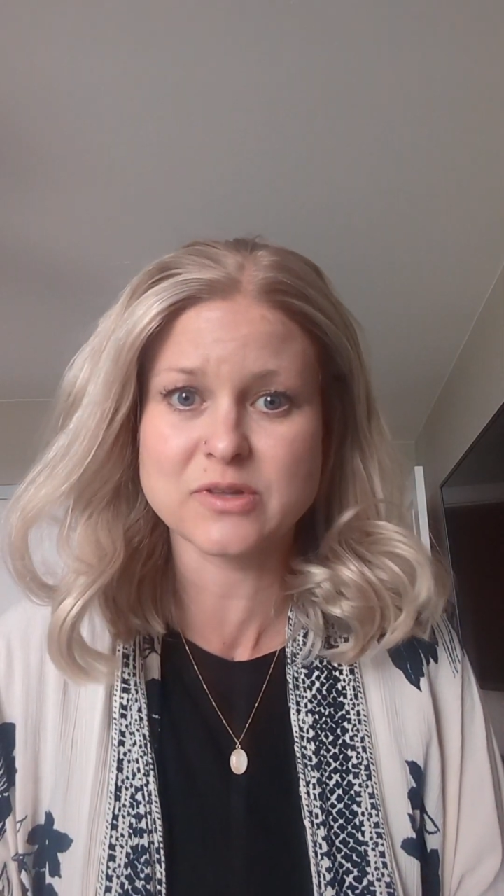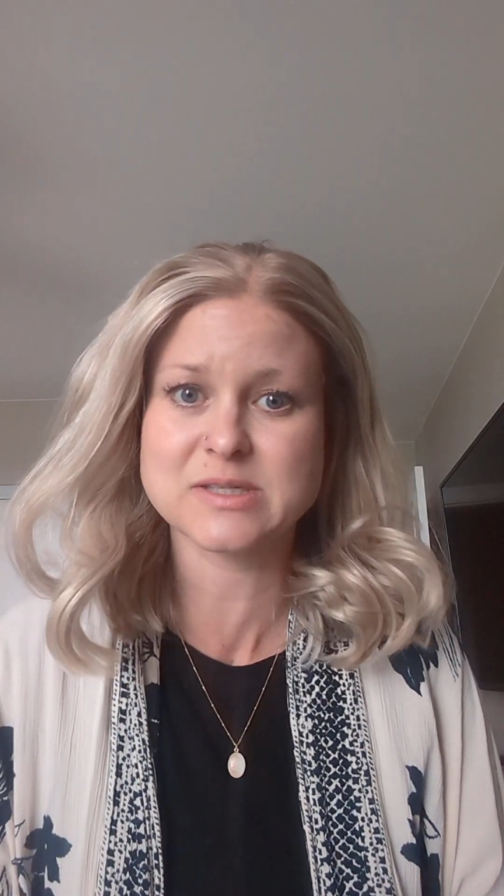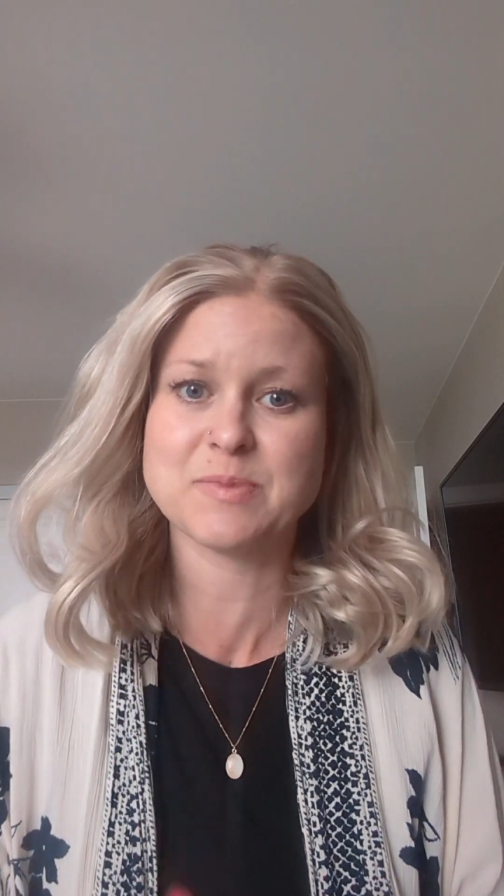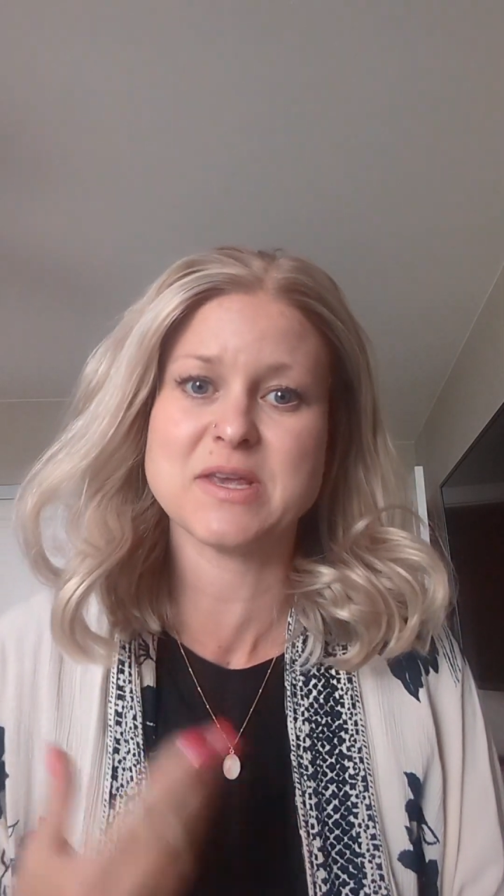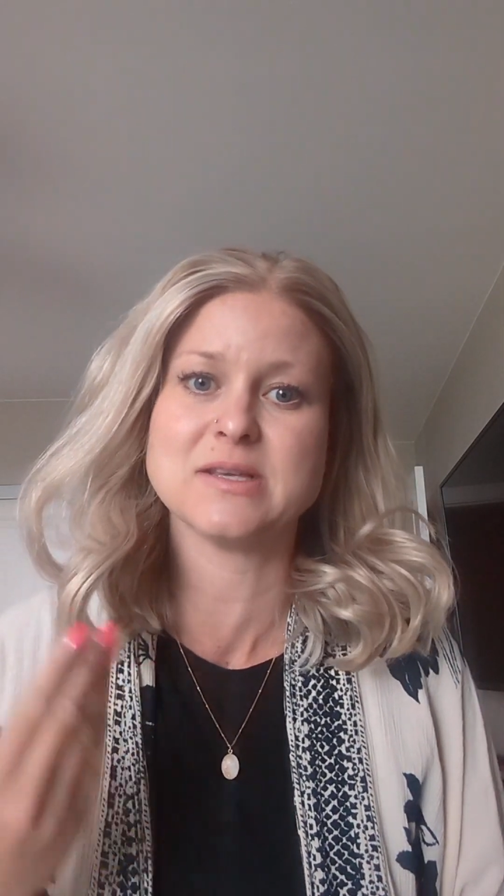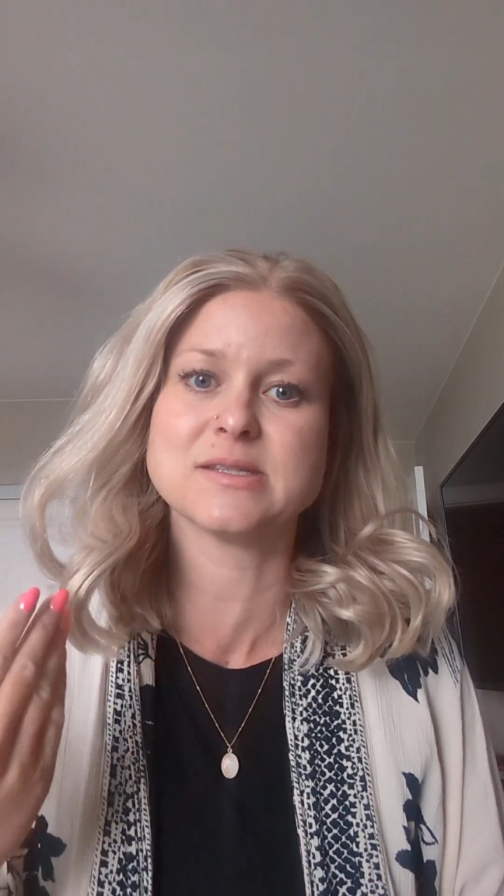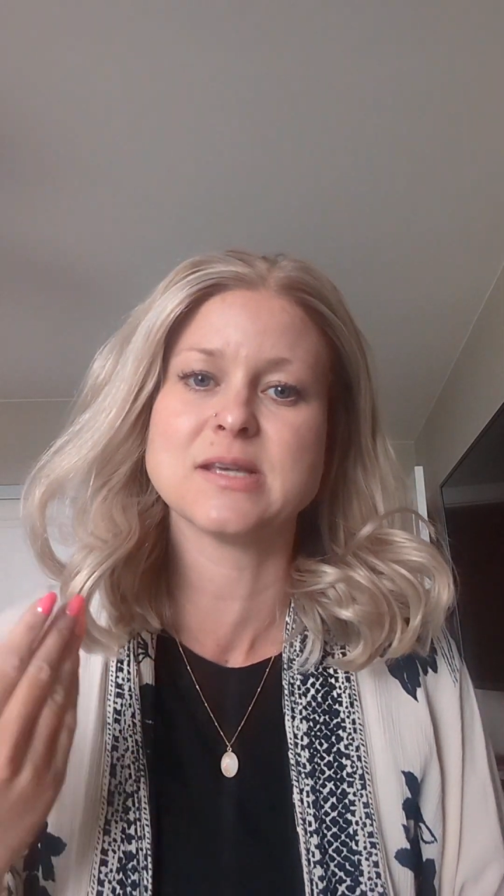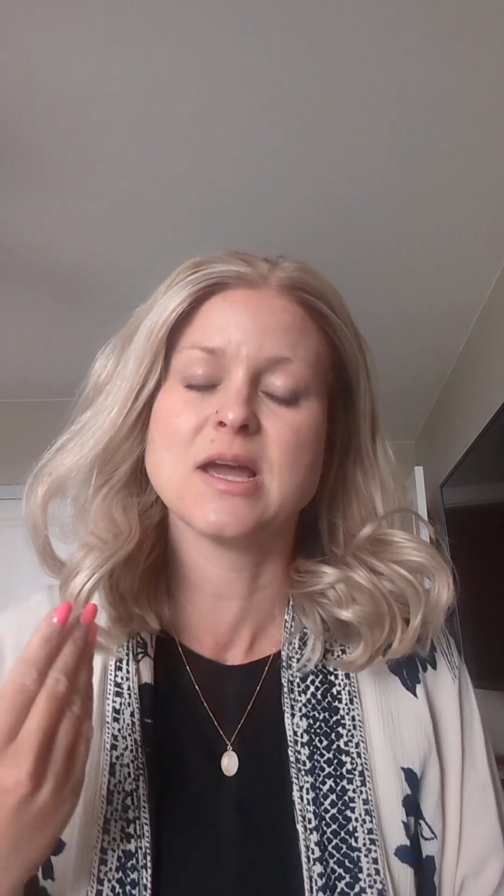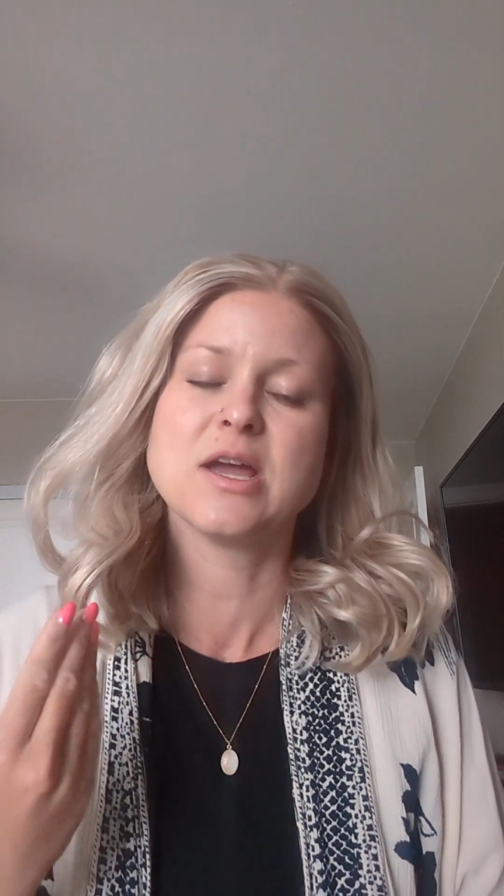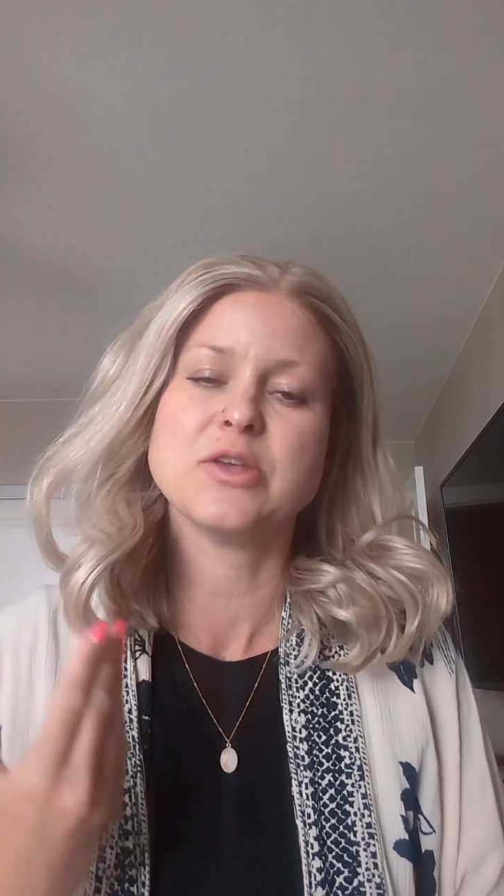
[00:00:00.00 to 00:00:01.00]
this piece,
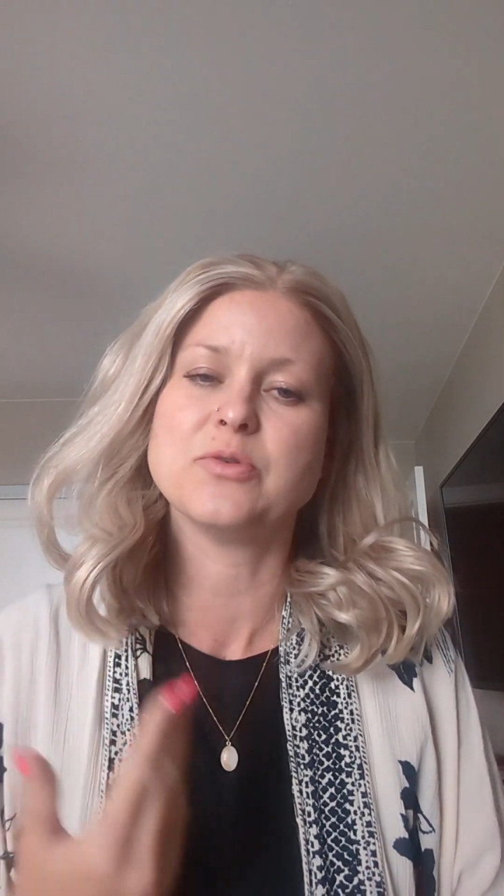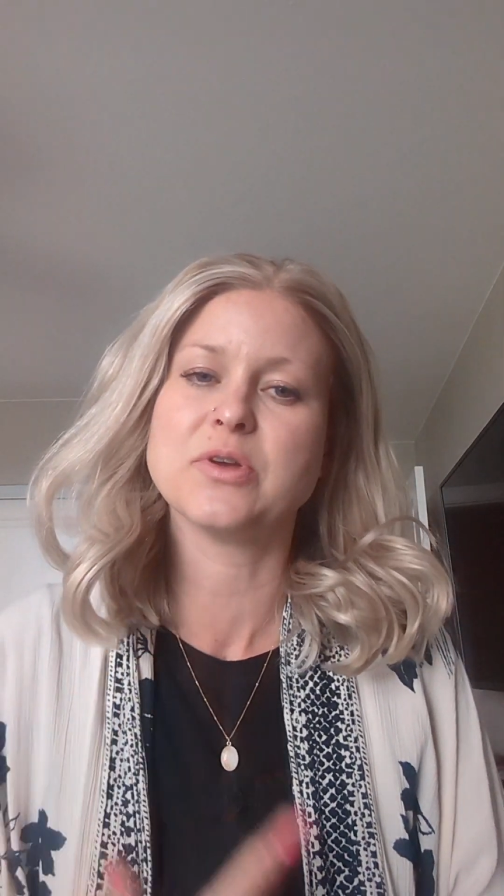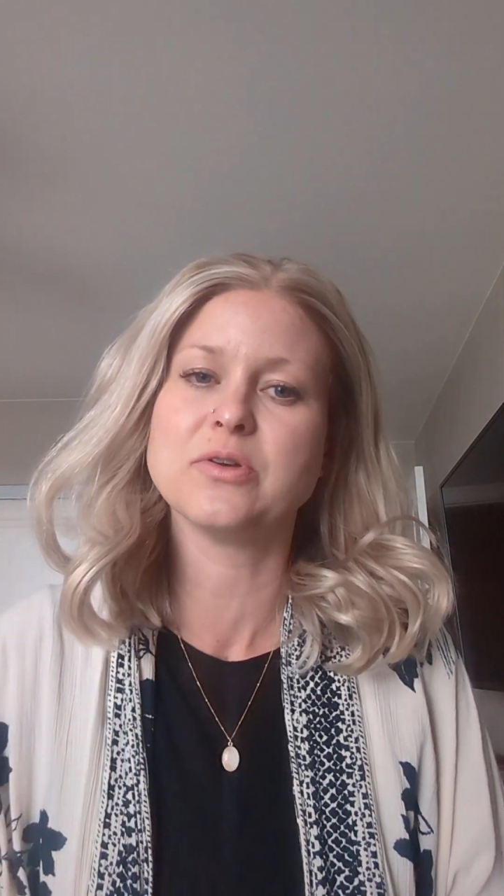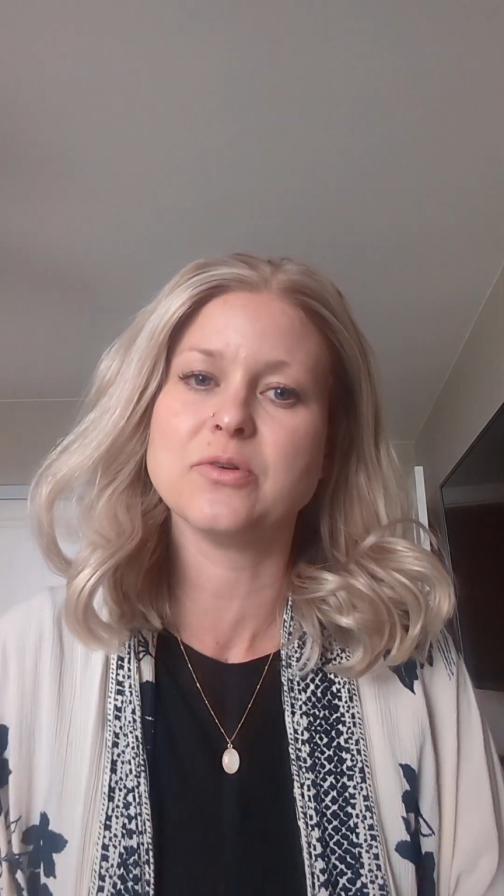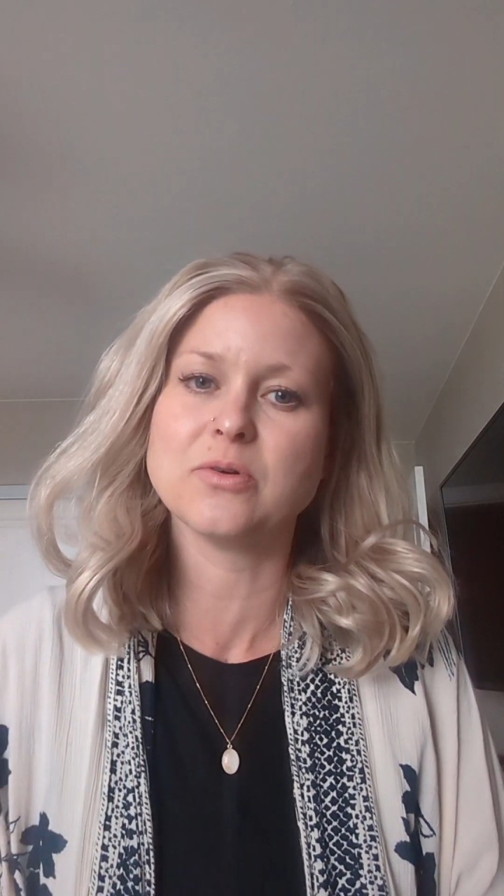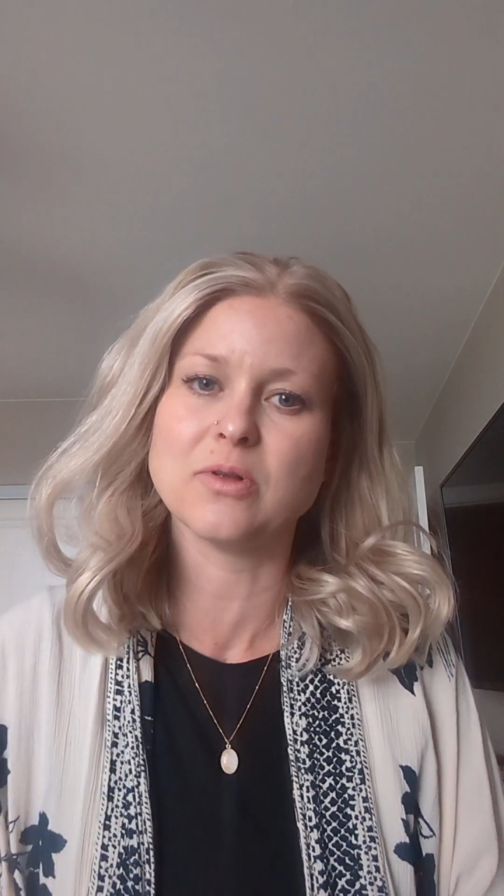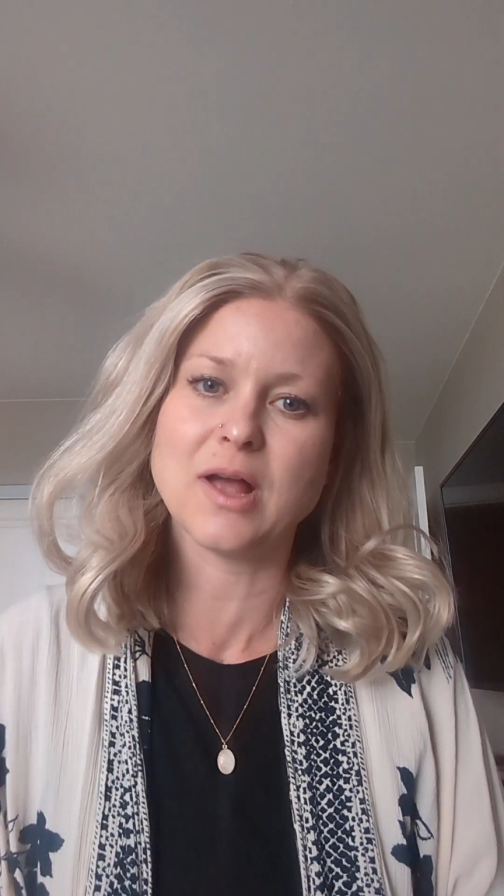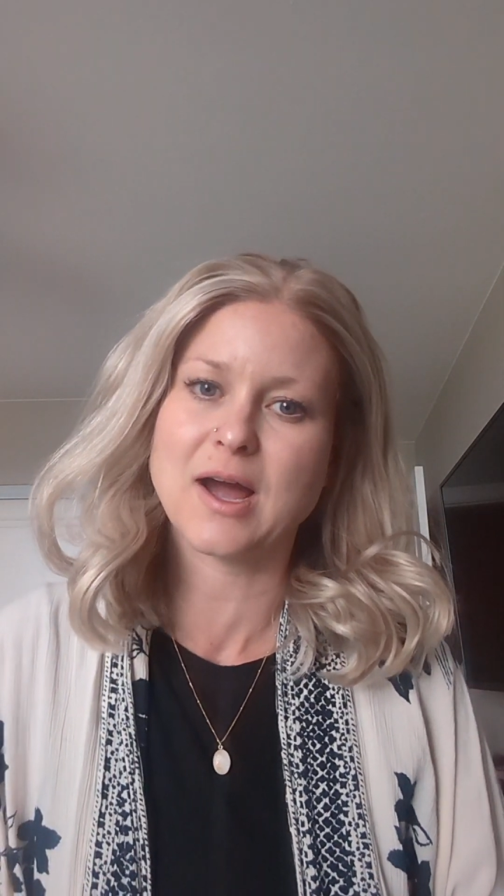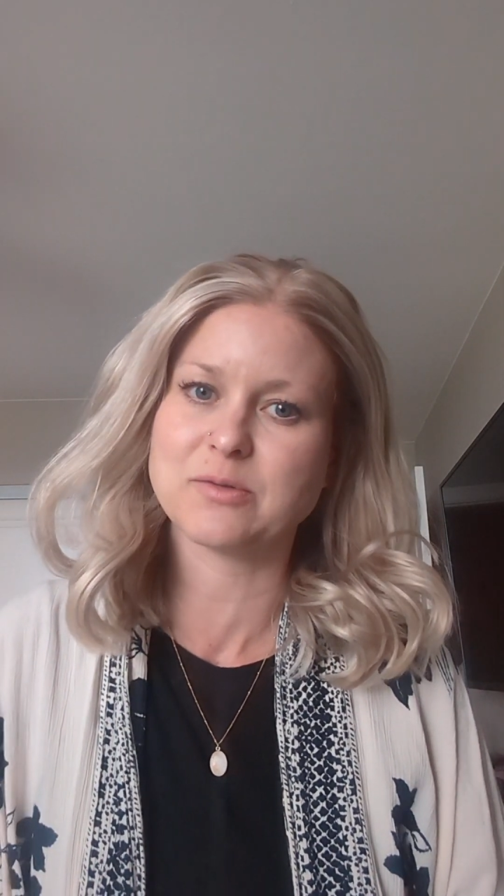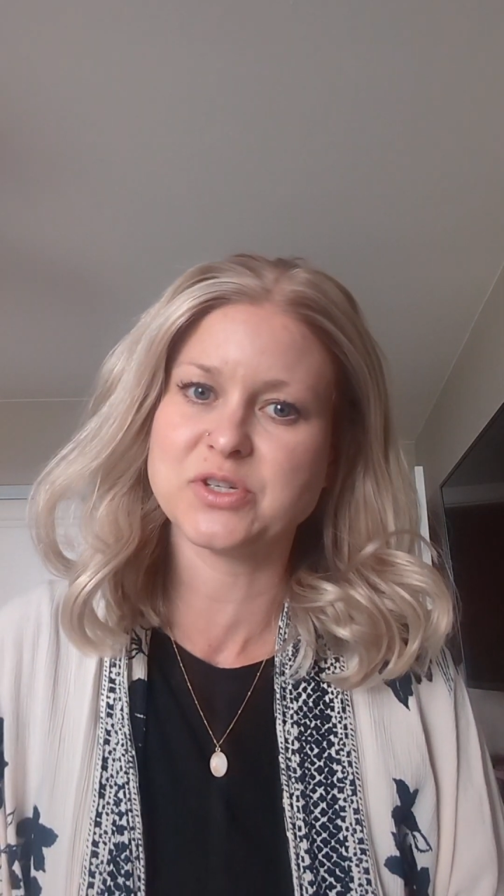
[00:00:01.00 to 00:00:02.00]
you can Google how